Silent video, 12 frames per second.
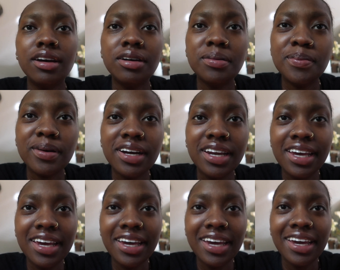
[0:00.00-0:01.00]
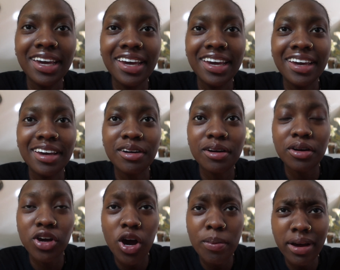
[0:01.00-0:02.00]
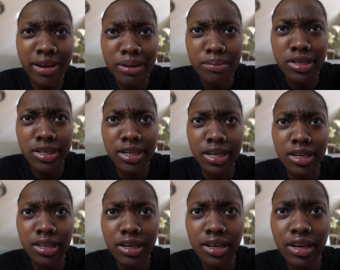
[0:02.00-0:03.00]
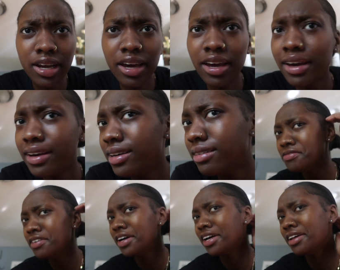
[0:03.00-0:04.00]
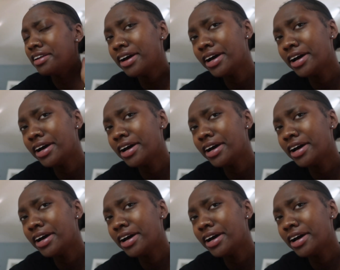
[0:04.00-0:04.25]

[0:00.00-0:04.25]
Good morning. Girl, my camera looking clear today. Find